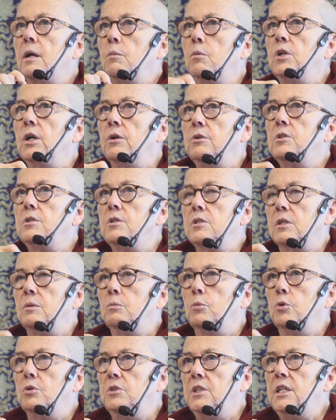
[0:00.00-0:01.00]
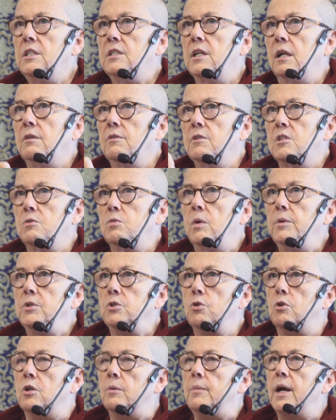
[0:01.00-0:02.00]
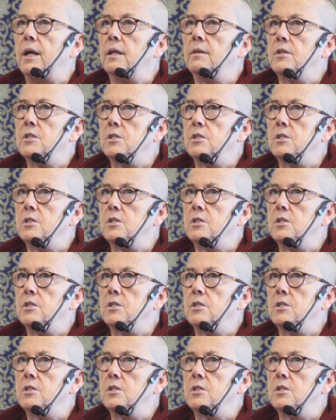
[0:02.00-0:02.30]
we'll go into this in more detail, this is where we talk about